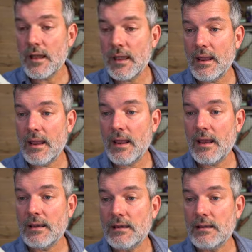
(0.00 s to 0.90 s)

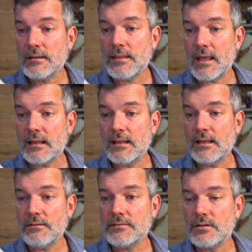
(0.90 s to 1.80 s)
and that
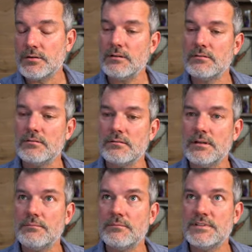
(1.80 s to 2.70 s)
leaves, oh no,
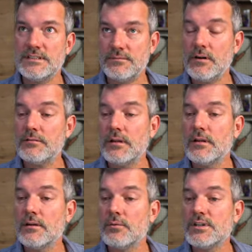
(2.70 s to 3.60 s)
yep, 65,
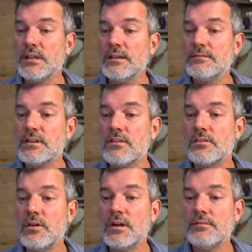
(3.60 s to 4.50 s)
which leaves
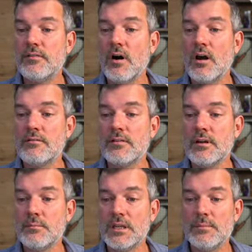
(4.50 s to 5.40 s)
35
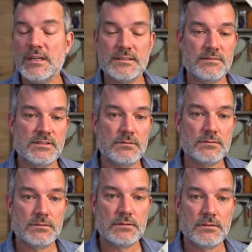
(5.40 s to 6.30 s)
millimetres of
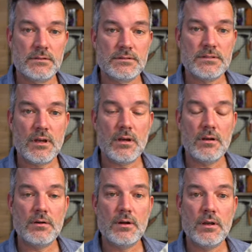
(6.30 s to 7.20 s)
silt.
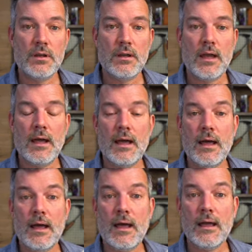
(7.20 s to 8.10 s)
So
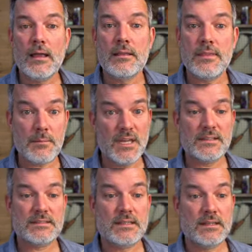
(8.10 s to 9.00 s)
uh, that
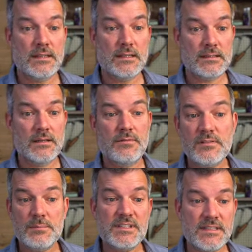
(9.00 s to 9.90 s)
makes it
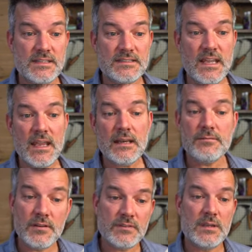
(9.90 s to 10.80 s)
50% sand,
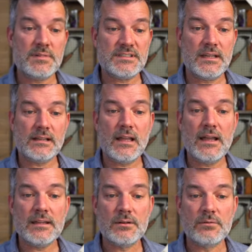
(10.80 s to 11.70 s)
15%
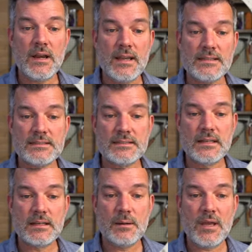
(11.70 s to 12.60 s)
clay, and the rest,
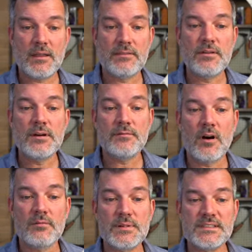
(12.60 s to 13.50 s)
about
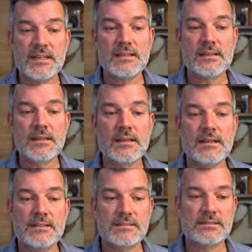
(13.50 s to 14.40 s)
35%,
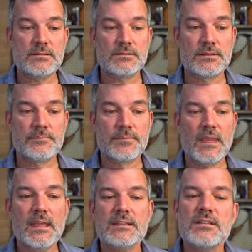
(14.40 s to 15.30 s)
is silt.
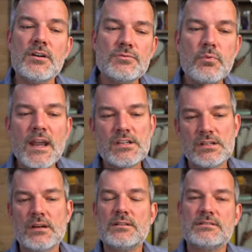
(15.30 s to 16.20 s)
It's those
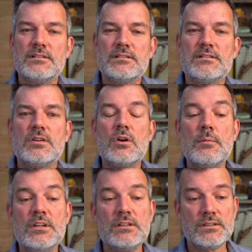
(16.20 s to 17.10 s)
ratios that
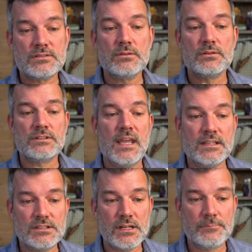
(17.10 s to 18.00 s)
determine your soil
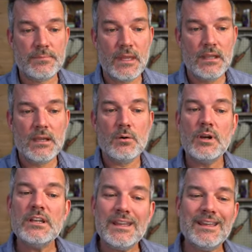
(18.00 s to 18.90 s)
texture.
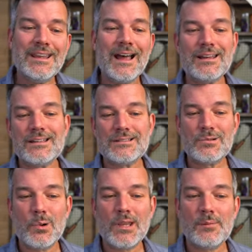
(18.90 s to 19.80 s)
When you hear gardeners
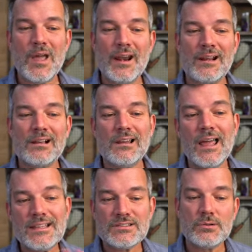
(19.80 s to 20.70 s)
talking about a
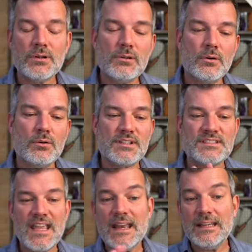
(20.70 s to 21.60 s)
clay soil or a
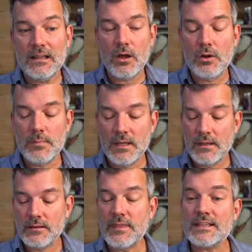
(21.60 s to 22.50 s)
sandy loam,
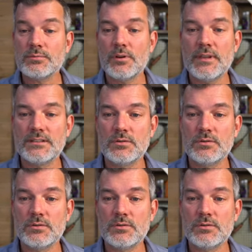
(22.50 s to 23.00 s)
that's what they're